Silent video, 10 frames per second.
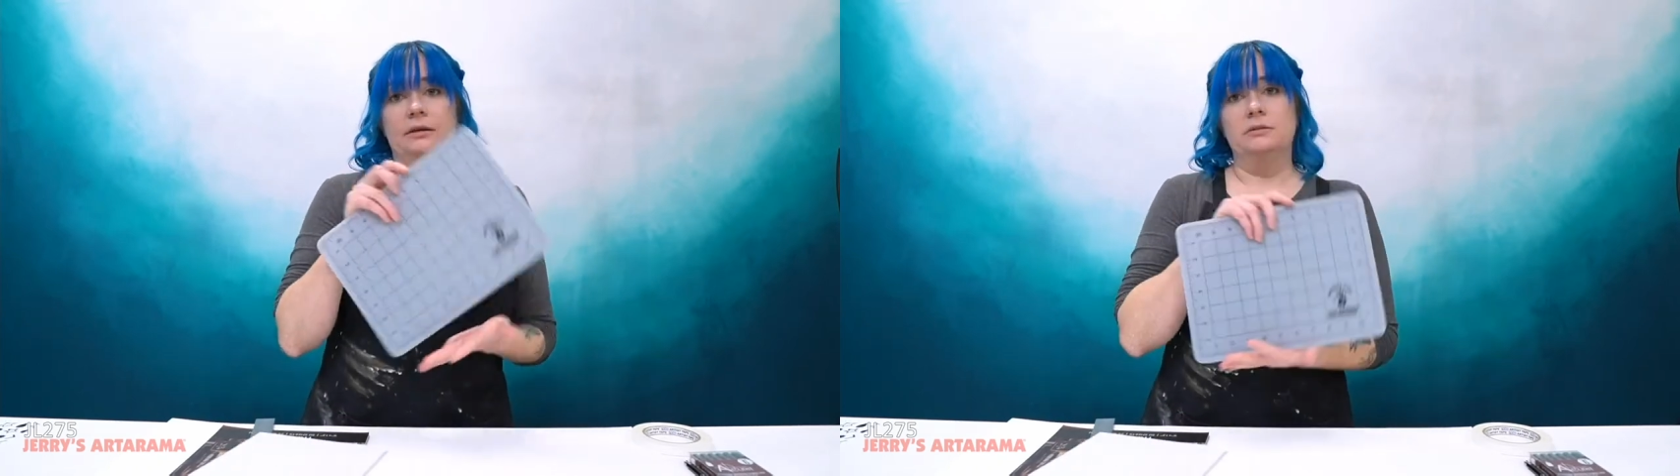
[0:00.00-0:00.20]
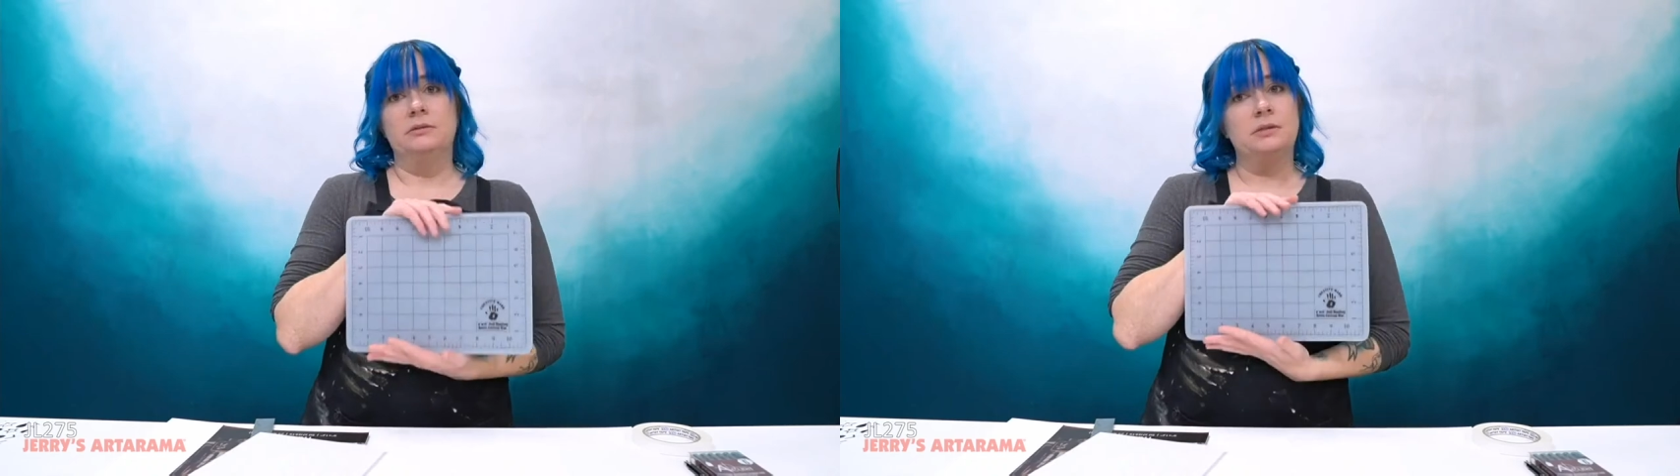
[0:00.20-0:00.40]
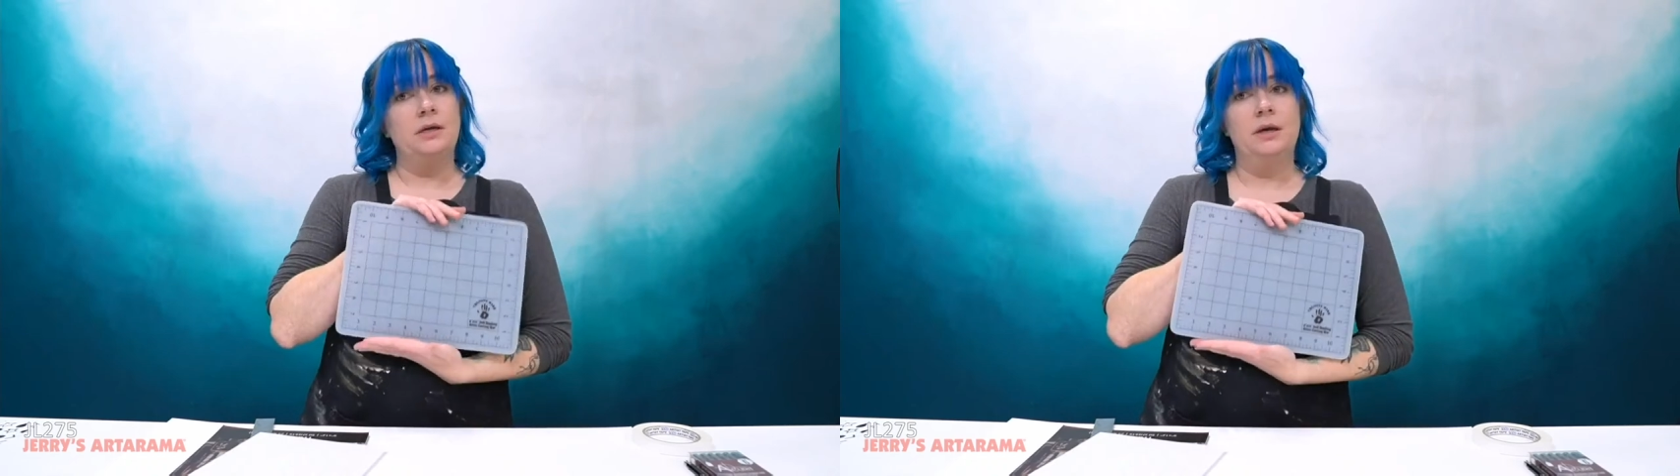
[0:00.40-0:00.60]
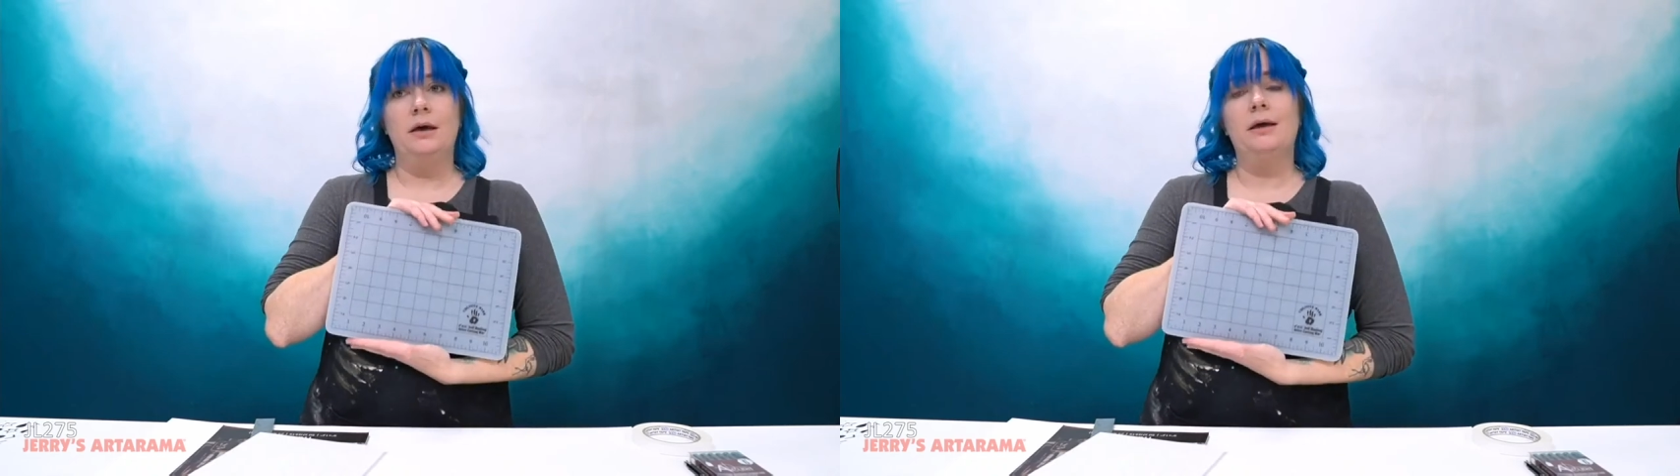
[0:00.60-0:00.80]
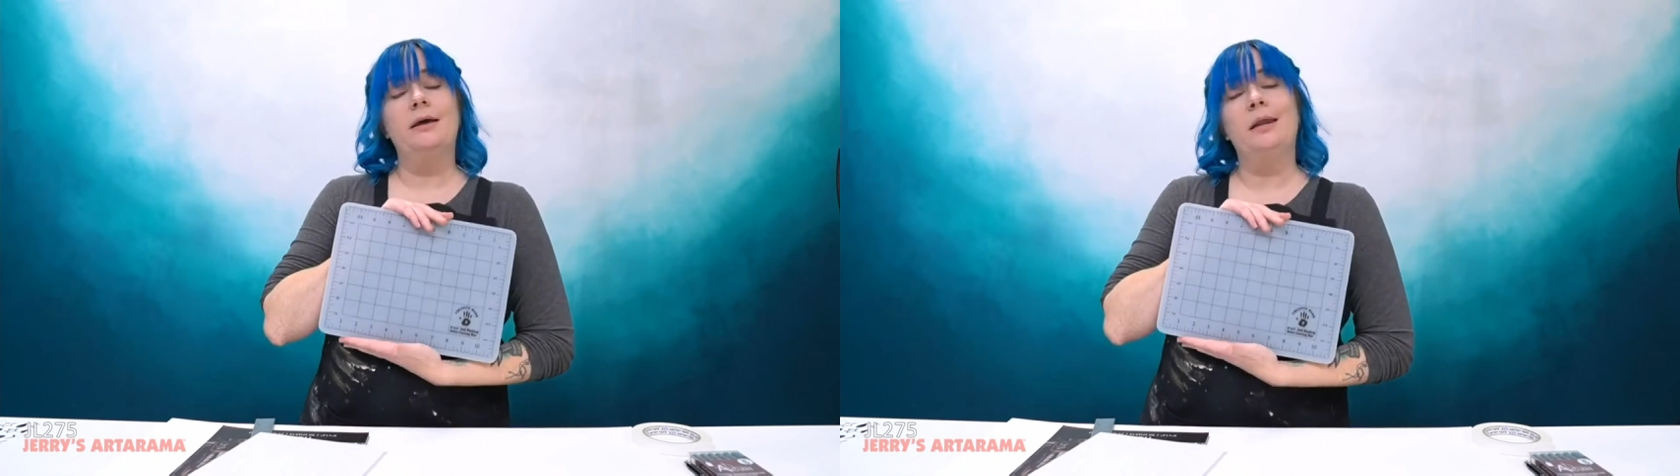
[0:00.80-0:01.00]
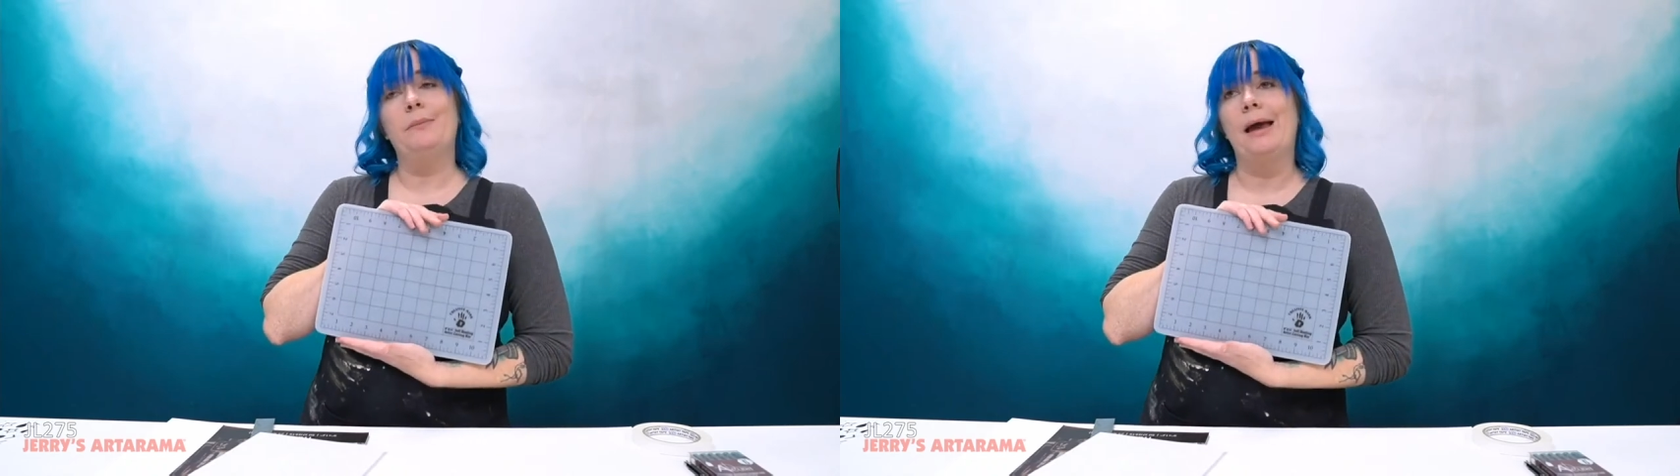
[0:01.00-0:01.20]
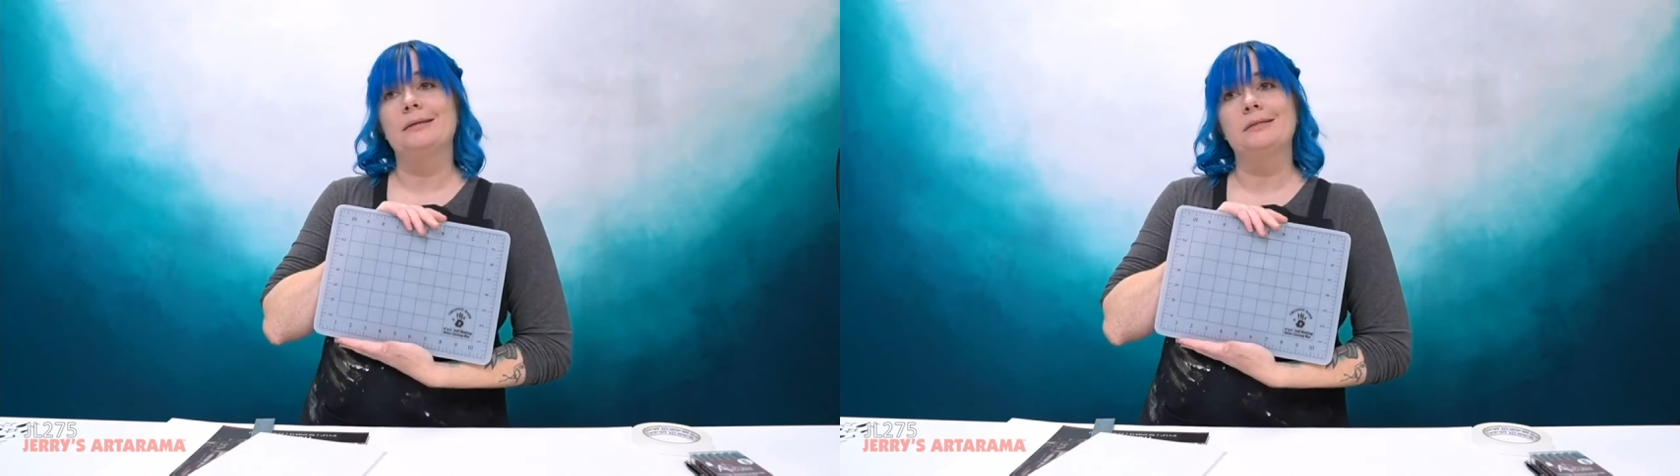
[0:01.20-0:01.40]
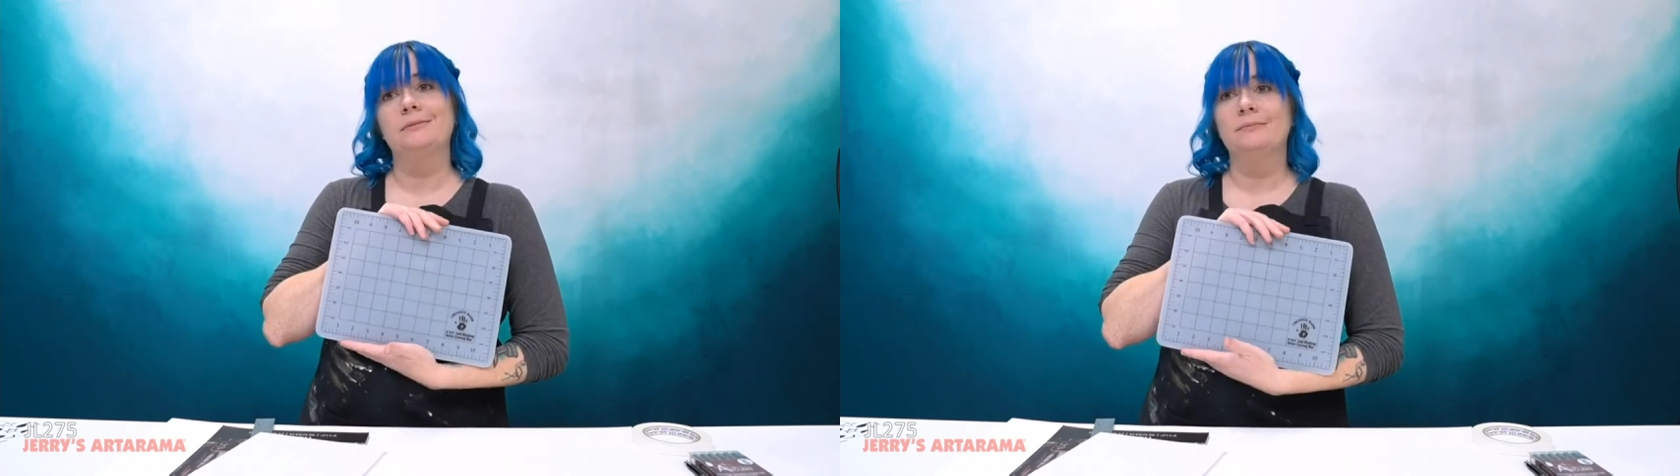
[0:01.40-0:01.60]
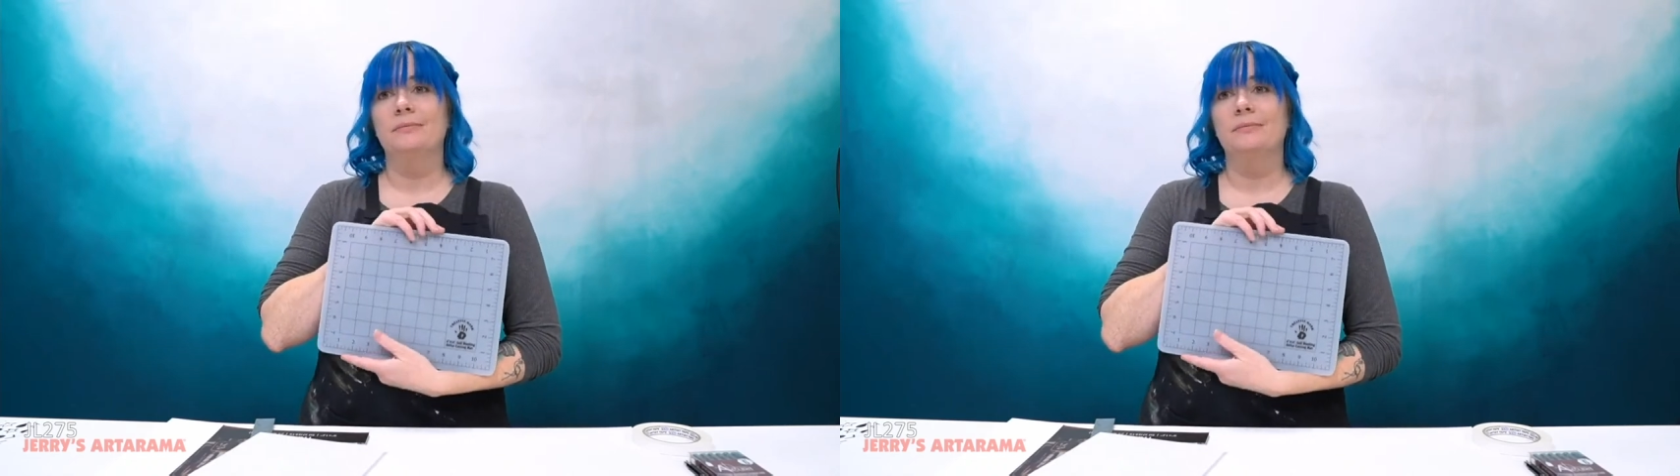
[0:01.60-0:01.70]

is a cutting mat.